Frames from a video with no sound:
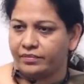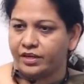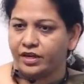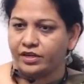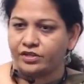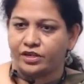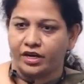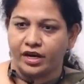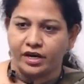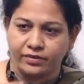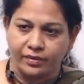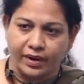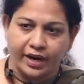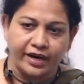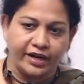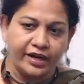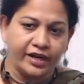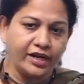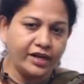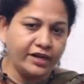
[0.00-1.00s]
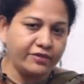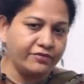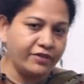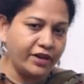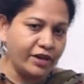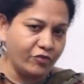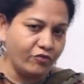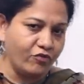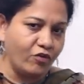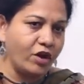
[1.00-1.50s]
They try to
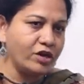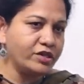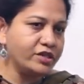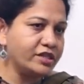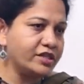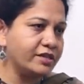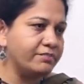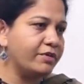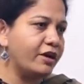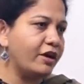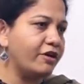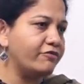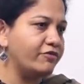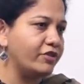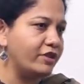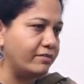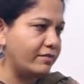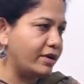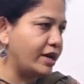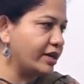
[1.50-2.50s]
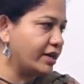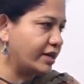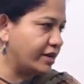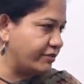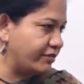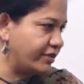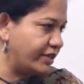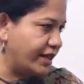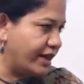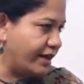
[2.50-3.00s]
identify what is a powerful market
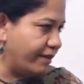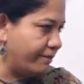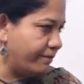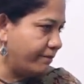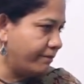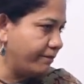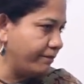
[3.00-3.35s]
for them.